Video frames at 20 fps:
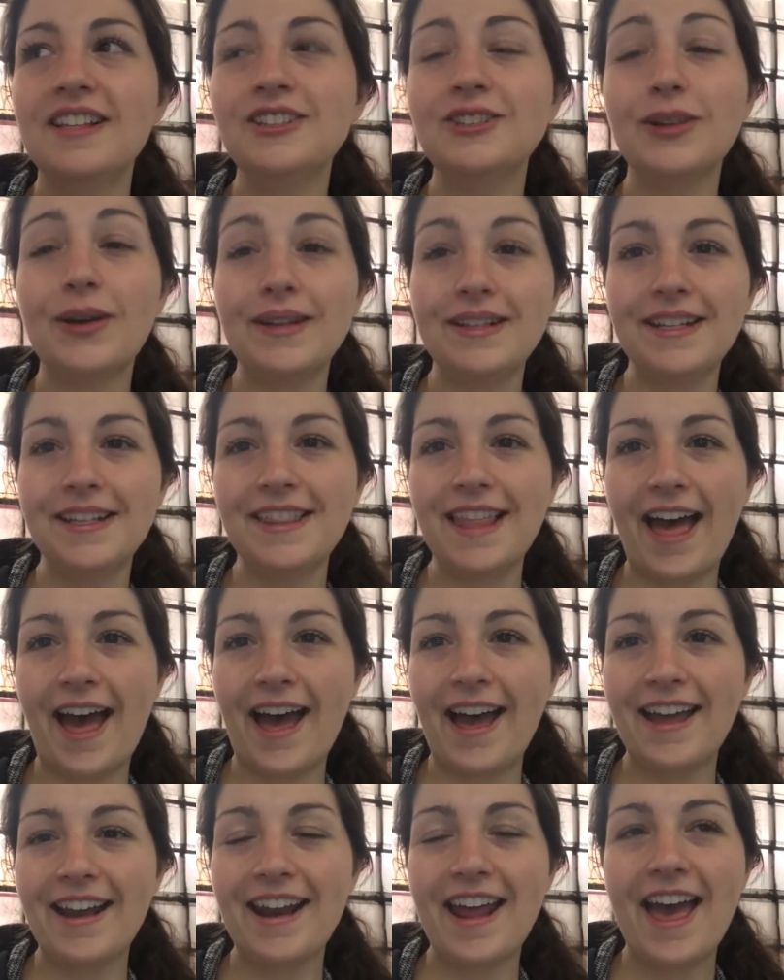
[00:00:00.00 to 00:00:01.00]
So I did
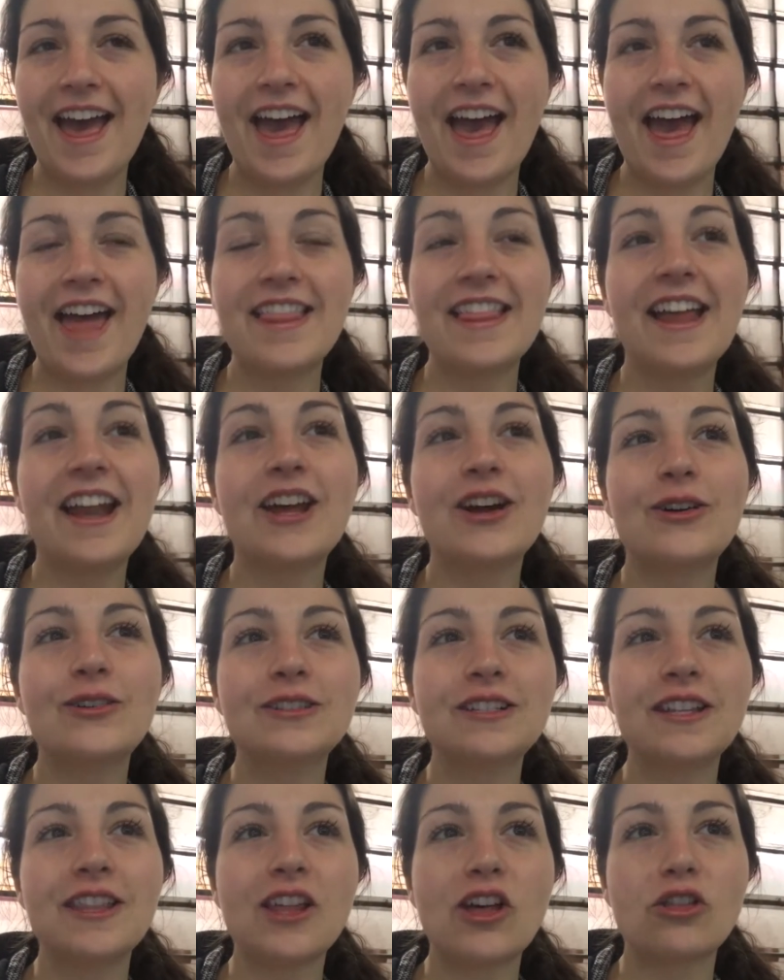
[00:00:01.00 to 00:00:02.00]
that. And then I go
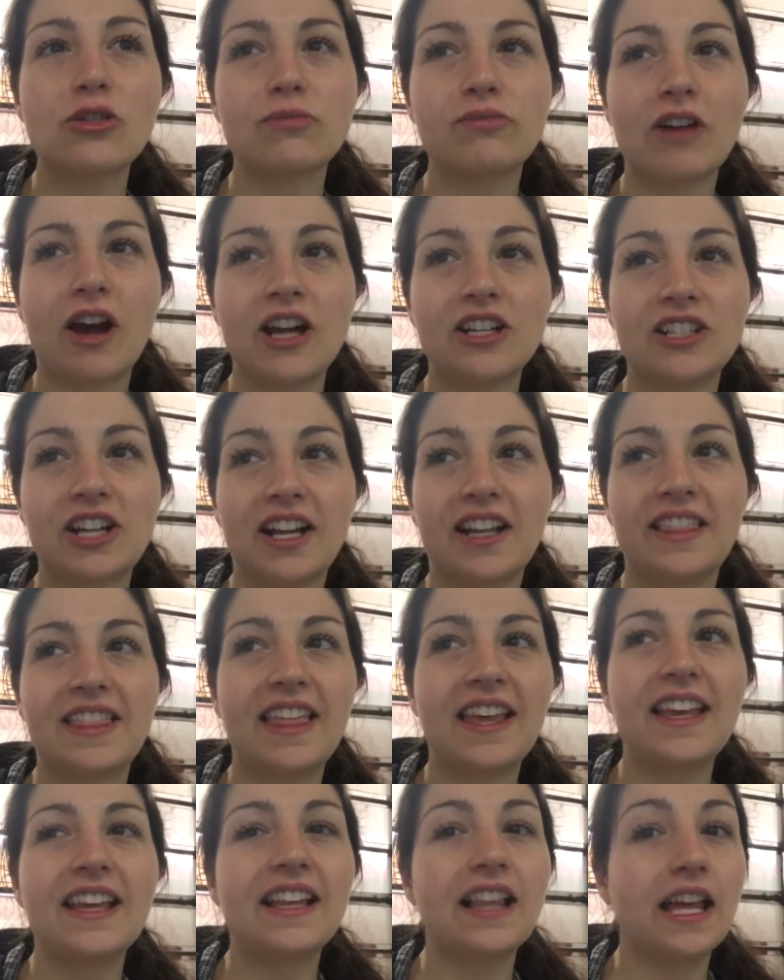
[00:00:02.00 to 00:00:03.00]
into the other project
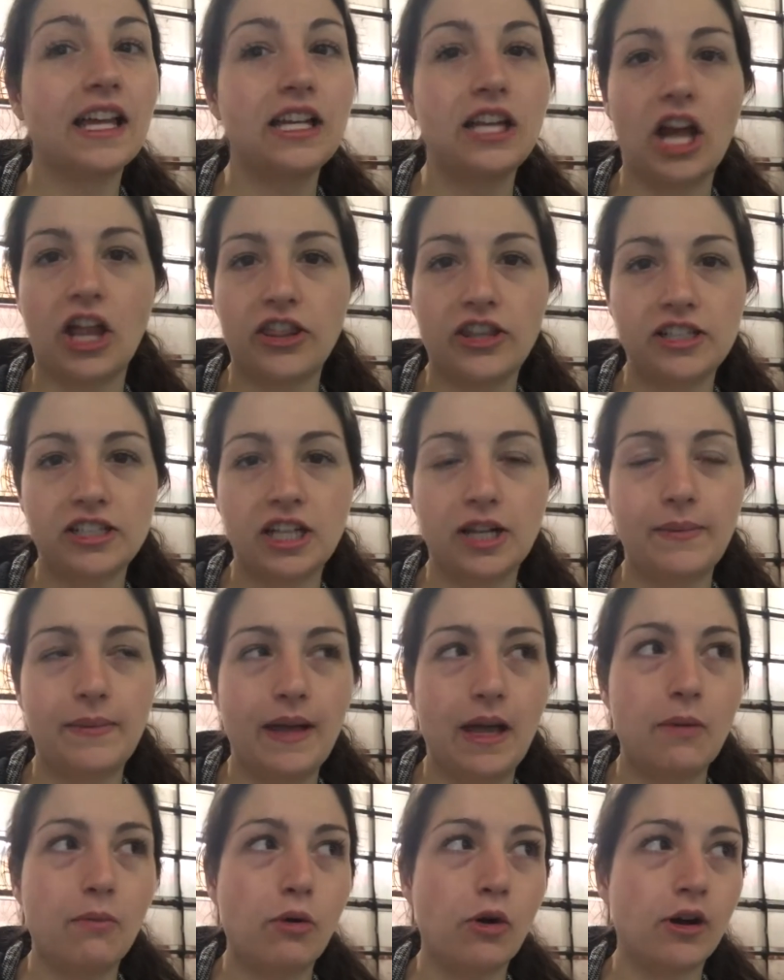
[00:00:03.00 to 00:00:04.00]
thinking, like, nothing's going to
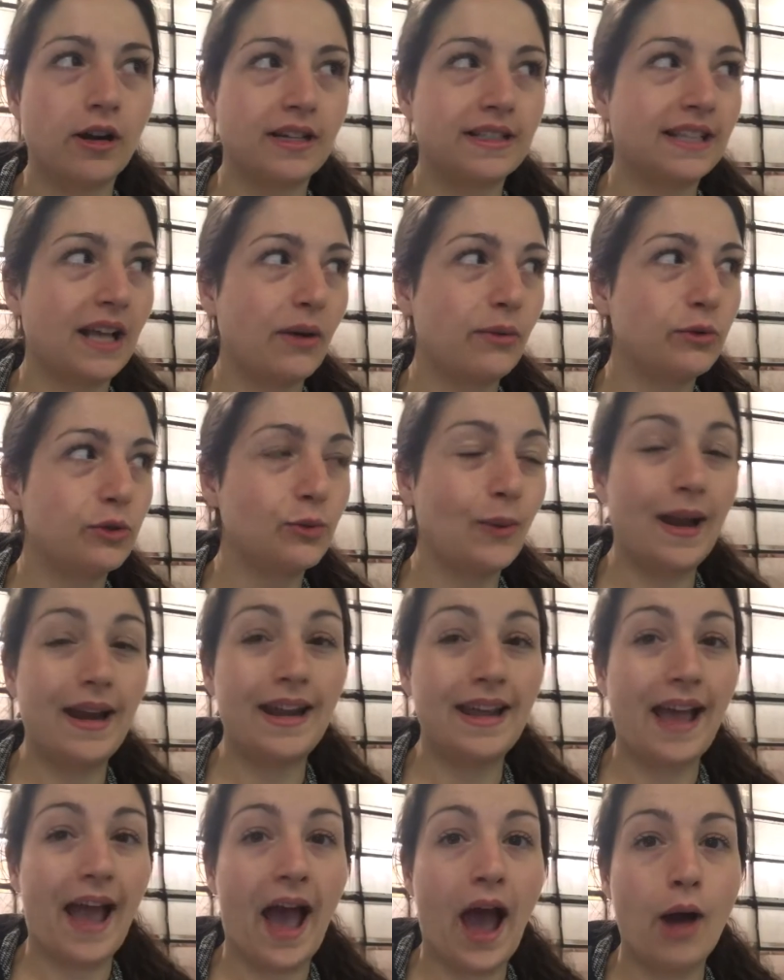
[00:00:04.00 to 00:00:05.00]
be imported because I was
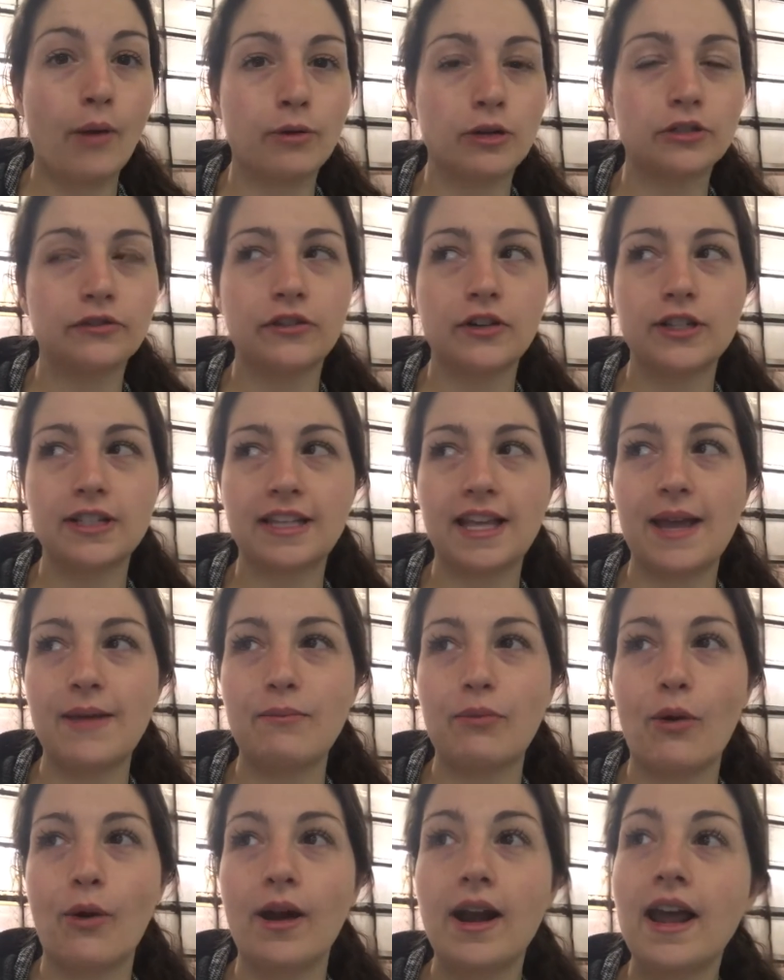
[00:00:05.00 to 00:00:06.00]
waiting hours for it to
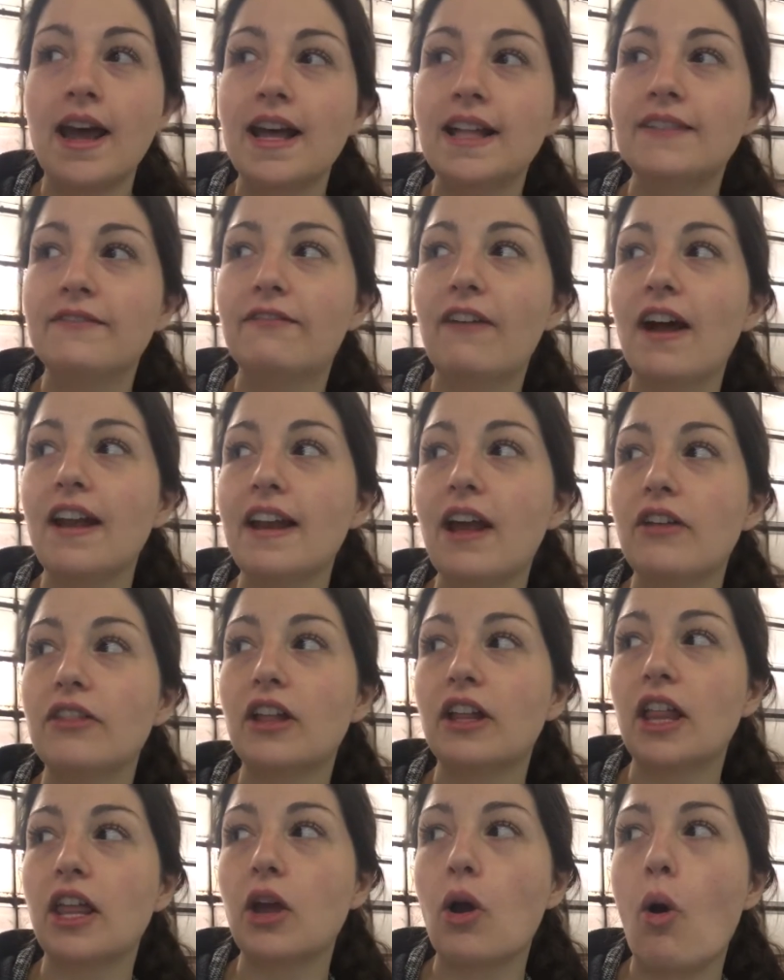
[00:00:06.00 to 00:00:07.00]
import. Find out
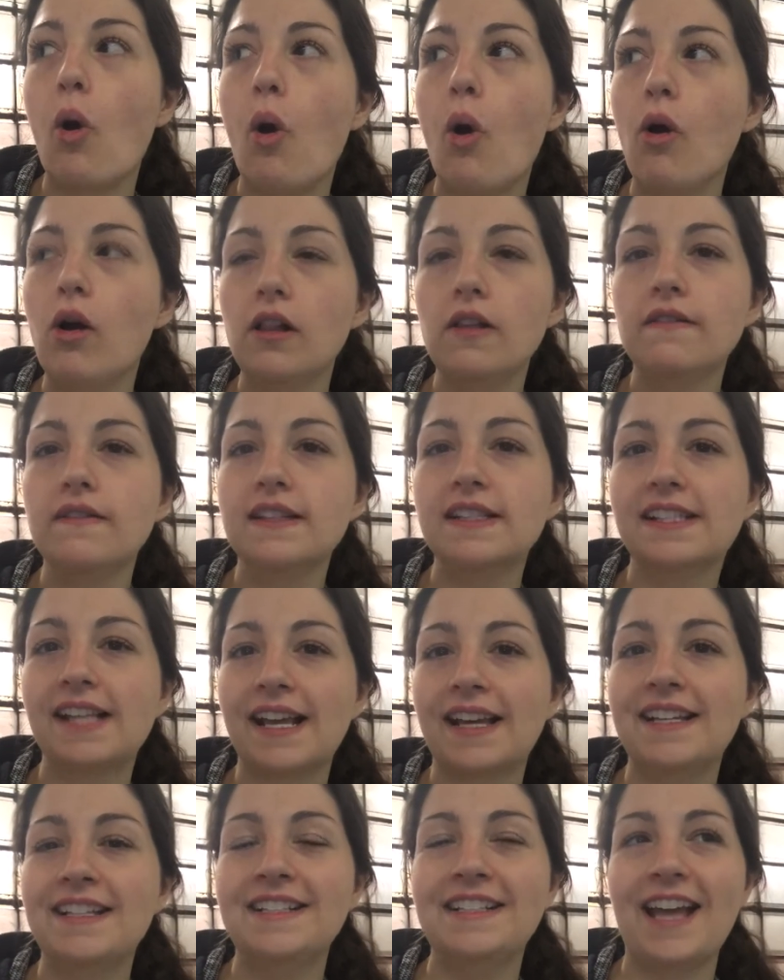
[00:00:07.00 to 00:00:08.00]
that, like, all of the
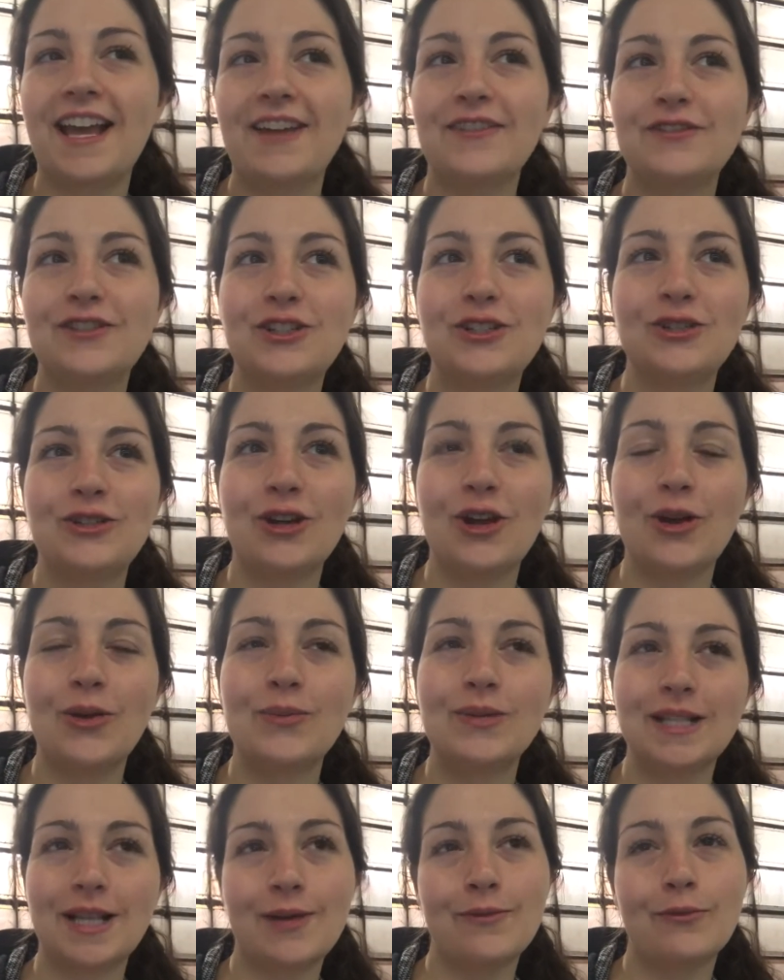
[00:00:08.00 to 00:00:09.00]
second day of shooting
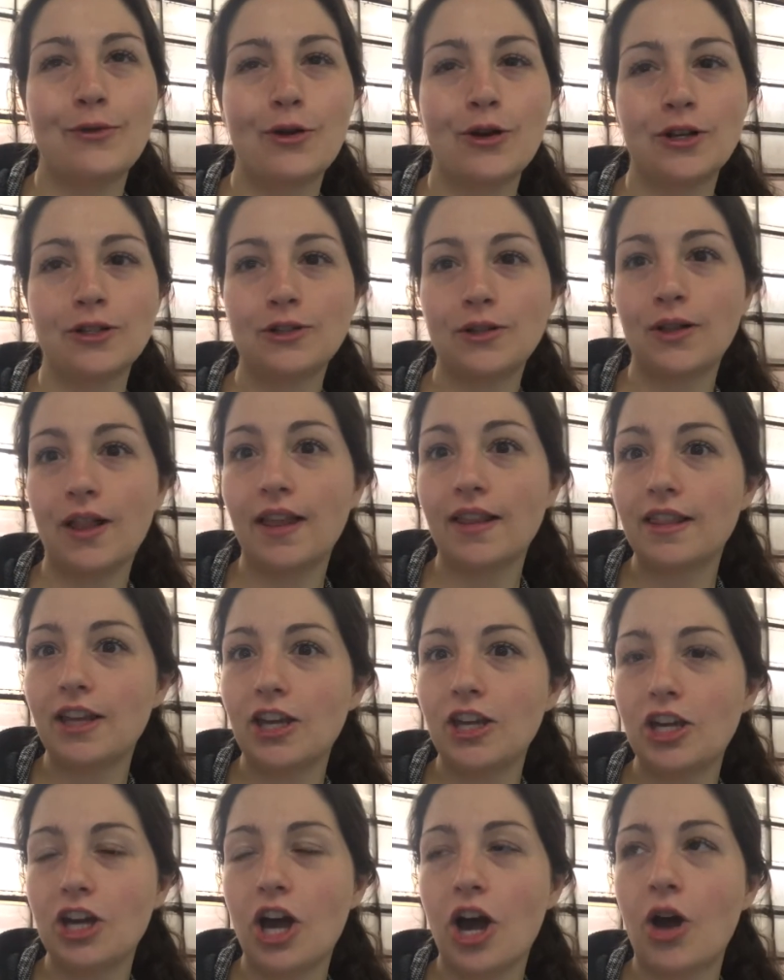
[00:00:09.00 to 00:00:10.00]
was imported. So, like, there
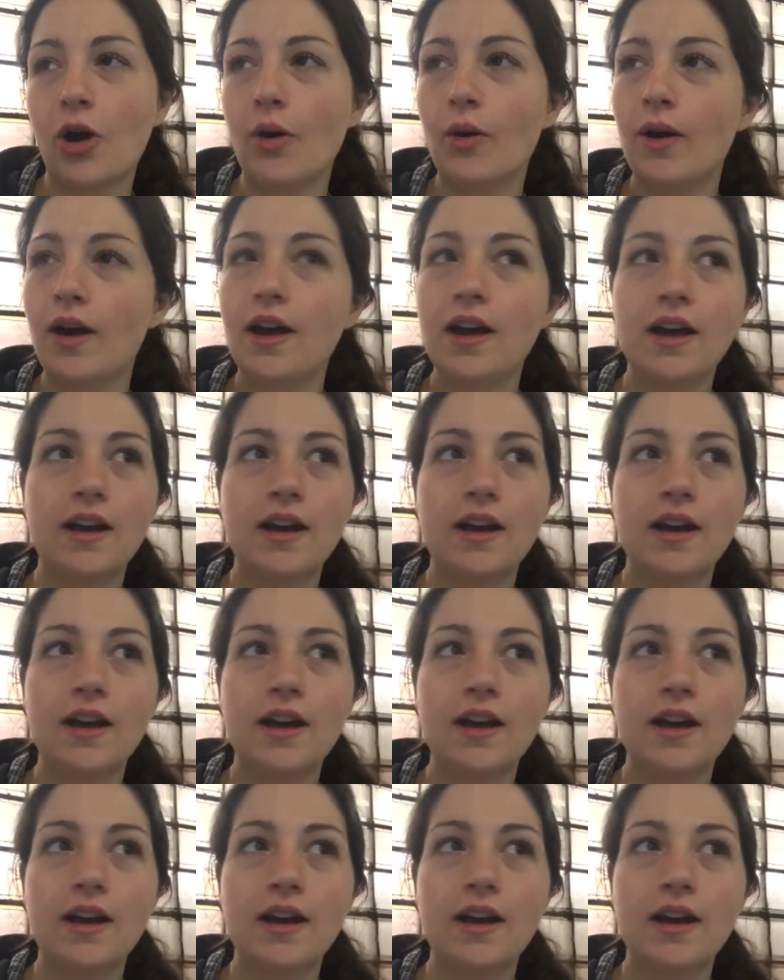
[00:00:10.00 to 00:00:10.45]
you go.